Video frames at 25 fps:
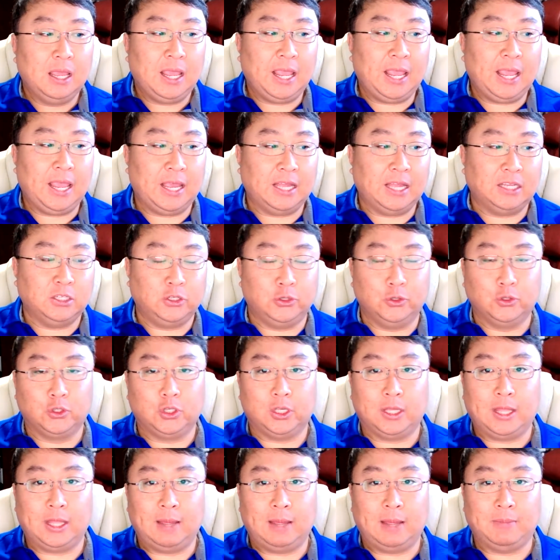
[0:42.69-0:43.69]
And
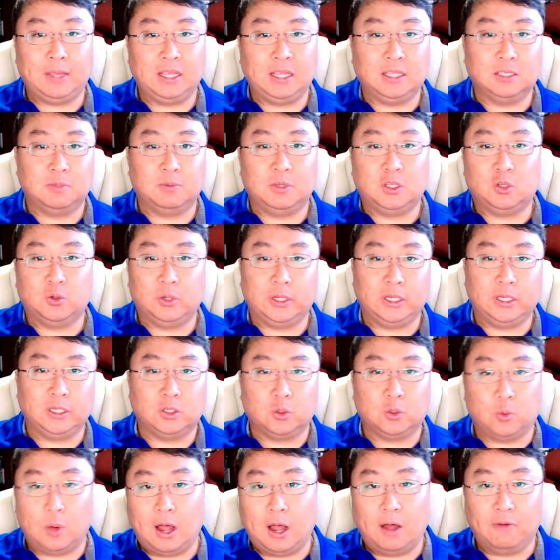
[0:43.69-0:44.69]
usually that means between
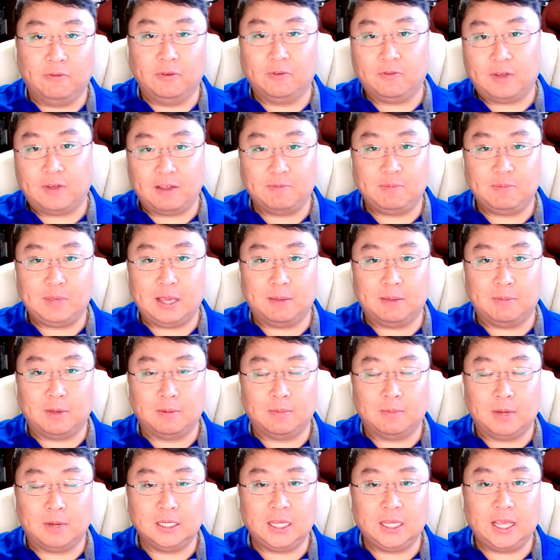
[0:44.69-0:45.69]
12 and 5 p.m. on
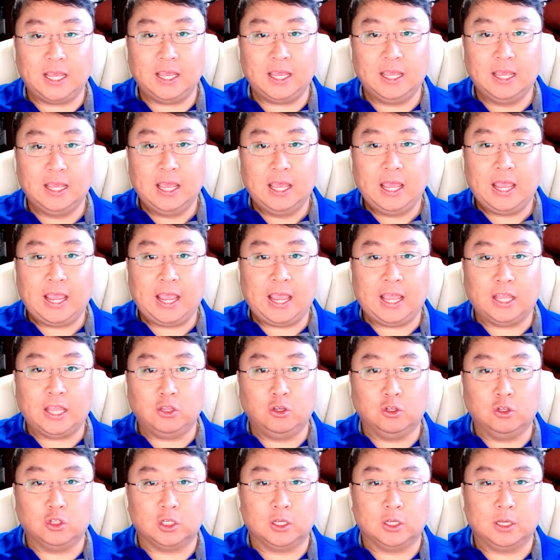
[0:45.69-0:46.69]
Monday, and
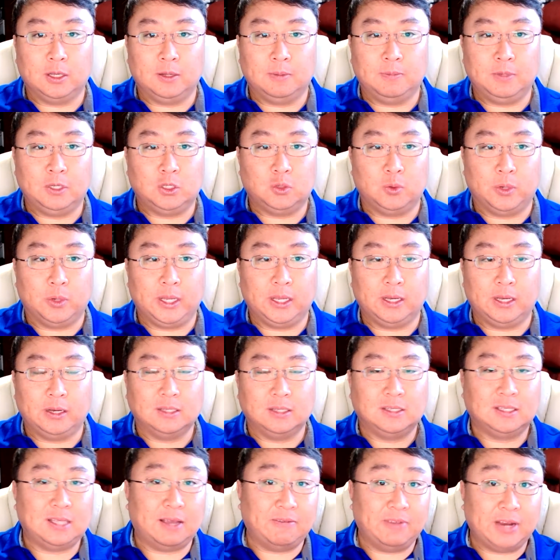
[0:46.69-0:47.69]
usually between
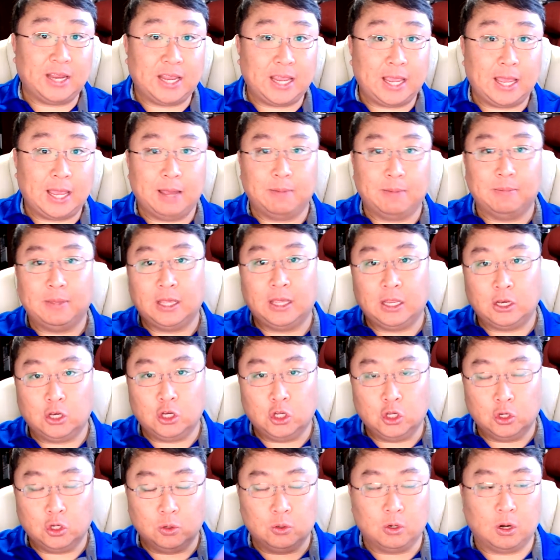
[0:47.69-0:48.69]
7 a.m. and
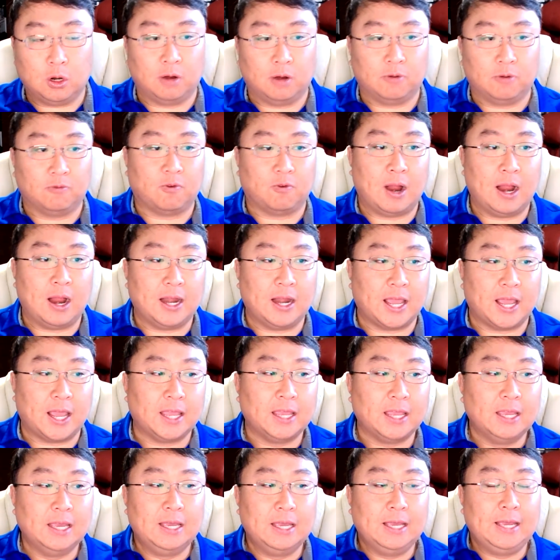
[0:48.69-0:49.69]
noon on Friday.
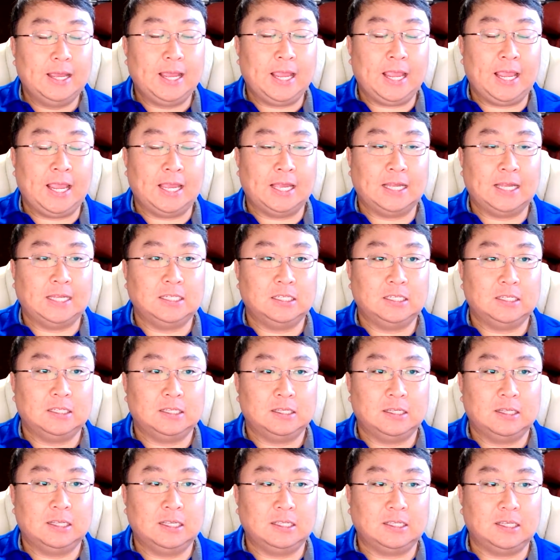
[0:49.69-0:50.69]
And
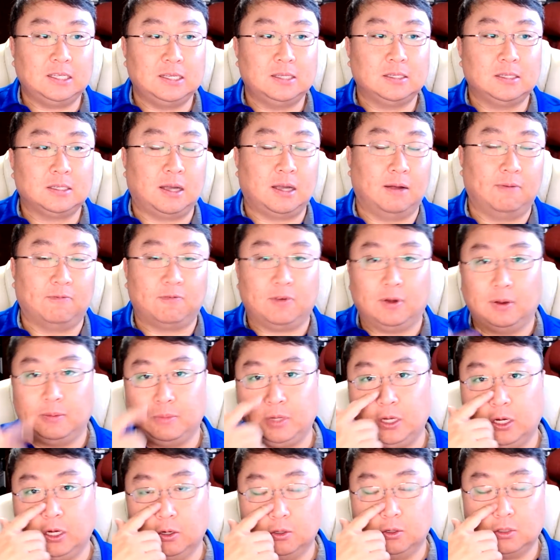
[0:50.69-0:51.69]
this has come from
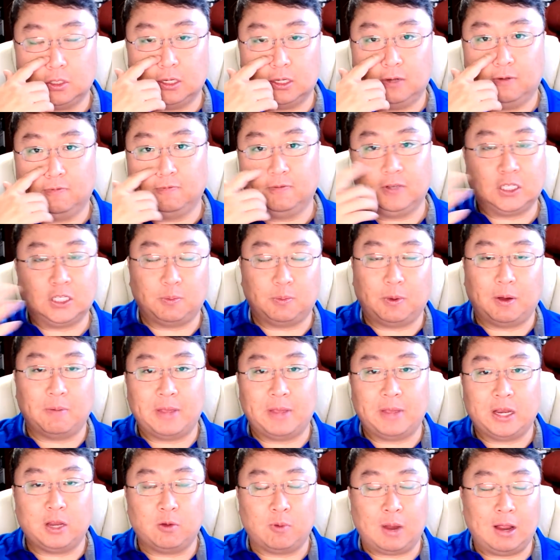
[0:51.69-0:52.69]
years of
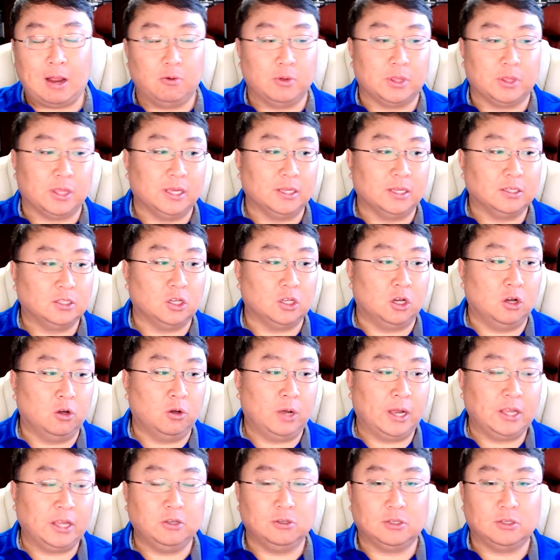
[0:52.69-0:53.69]
experimenting around with it. So
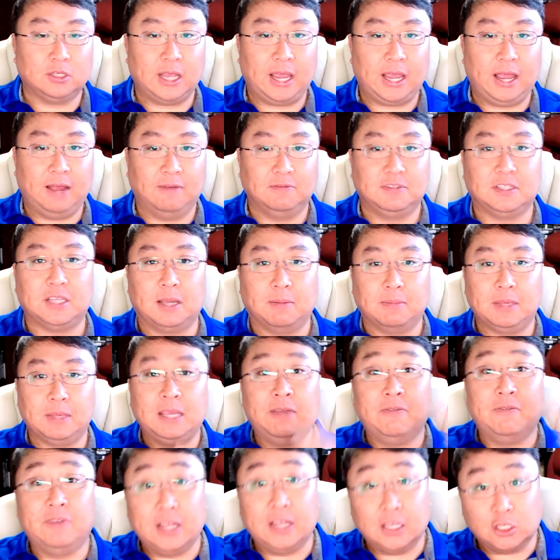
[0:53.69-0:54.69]
I used to have some
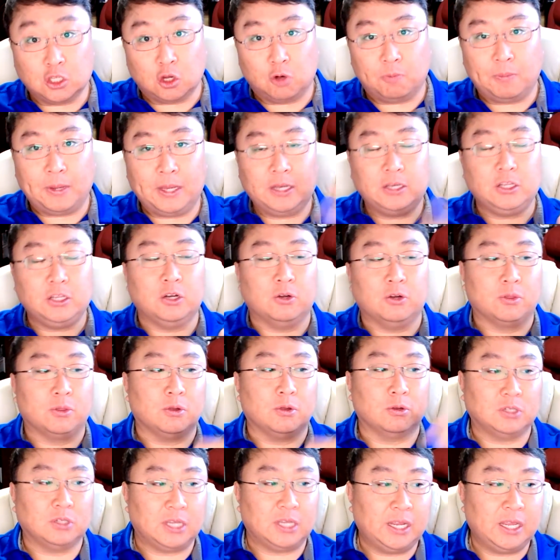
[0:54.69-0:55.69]
evenings open,
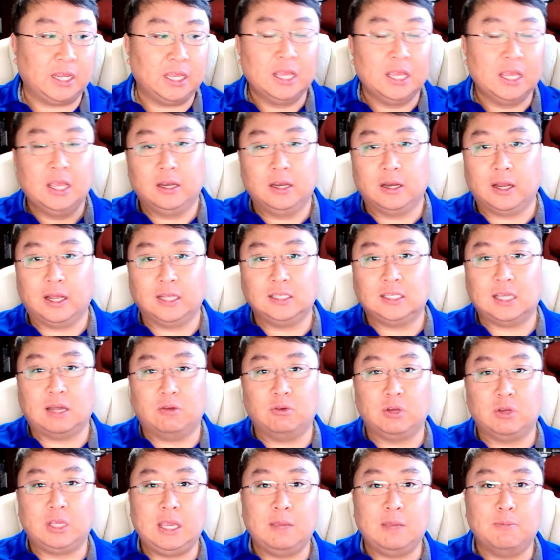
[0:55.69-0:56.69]
Thursday nights I
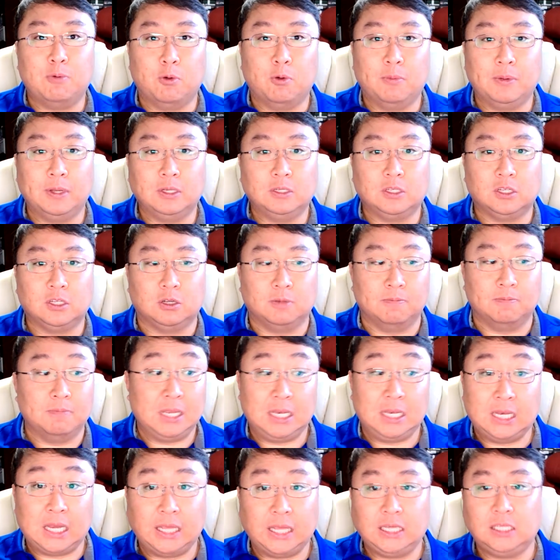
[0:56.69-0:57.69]
would keep open till
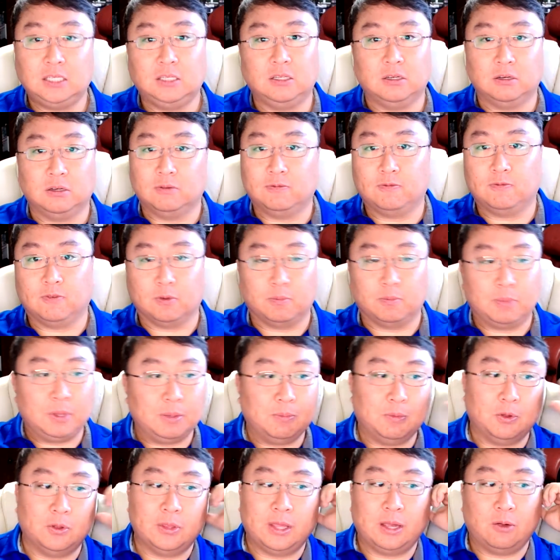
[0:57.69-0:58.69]
midnight, for
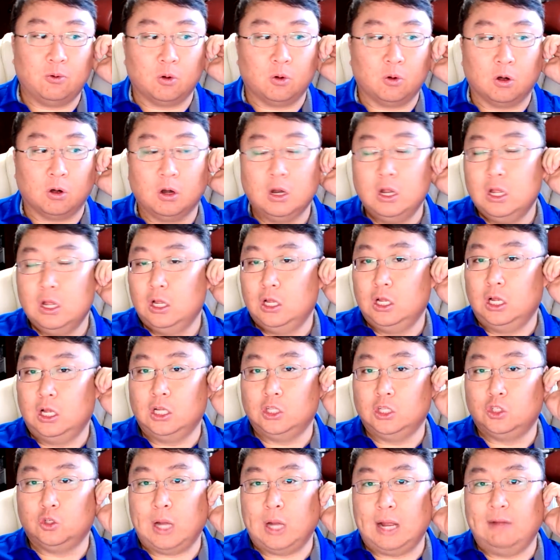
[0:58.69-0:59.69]
people that were
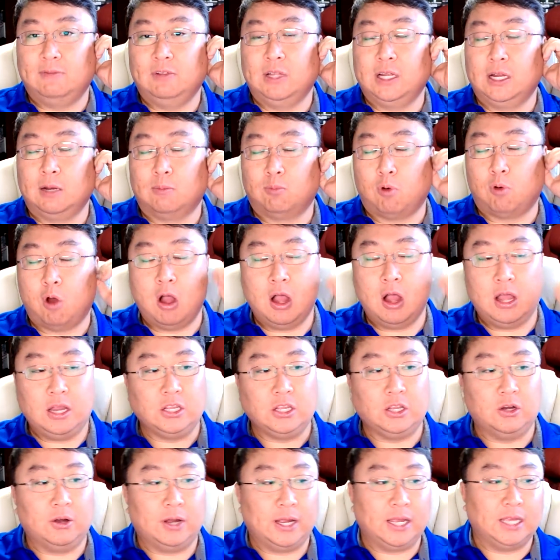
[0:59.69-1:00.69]
traveling abroad.
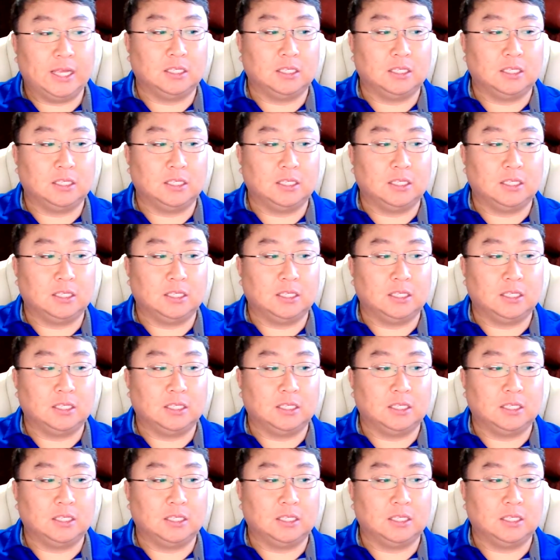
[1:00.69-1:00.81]
I had